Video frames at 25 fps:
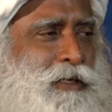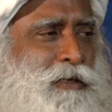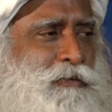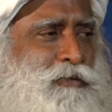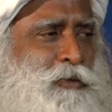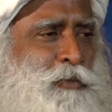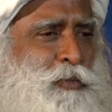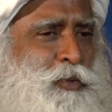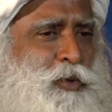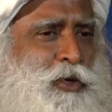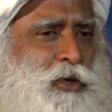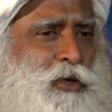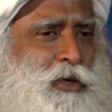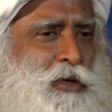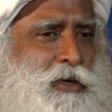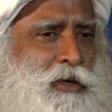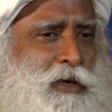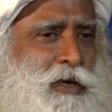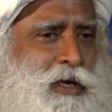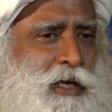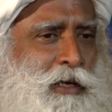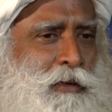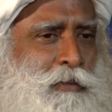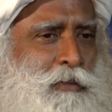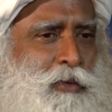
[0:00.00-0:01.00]
If you put it on
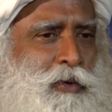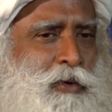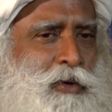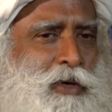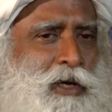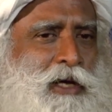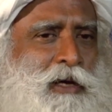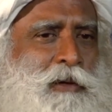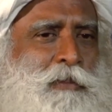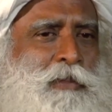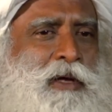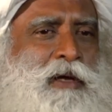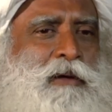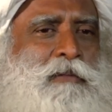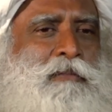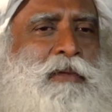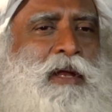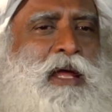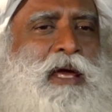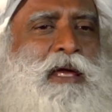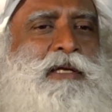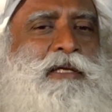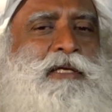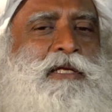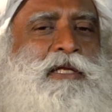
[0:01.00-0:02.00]
rain mode, it'll become
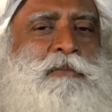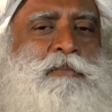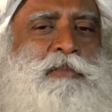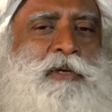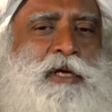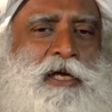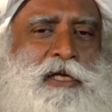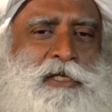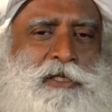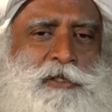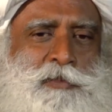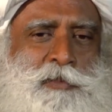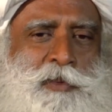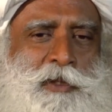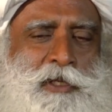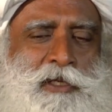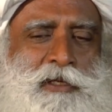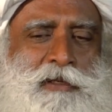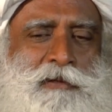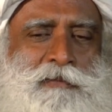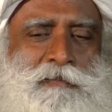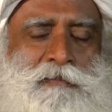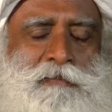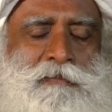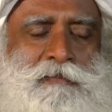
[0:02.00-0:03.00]
90 bhp,
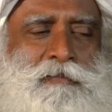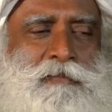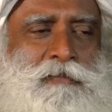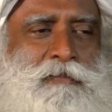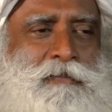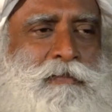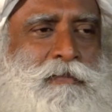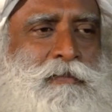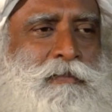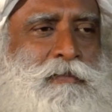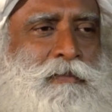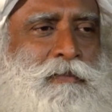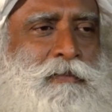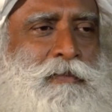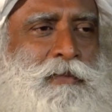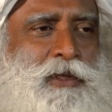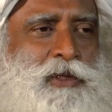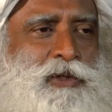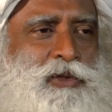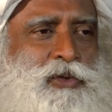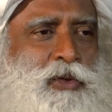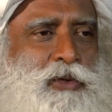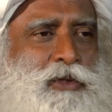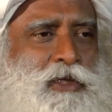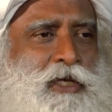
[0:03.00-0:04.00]

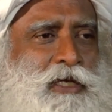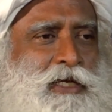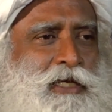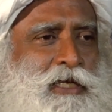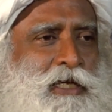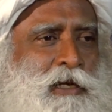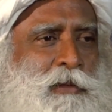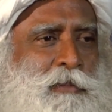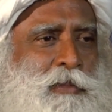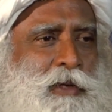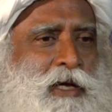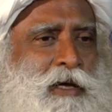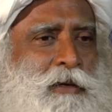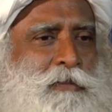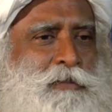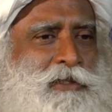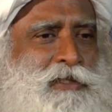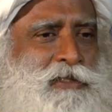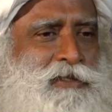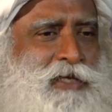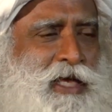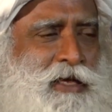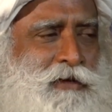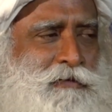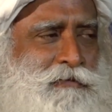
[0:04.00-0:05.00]
so that it'll become
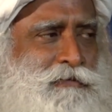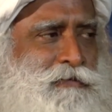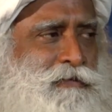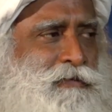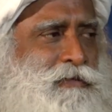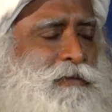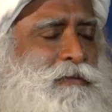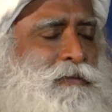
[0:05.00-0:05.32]
safe.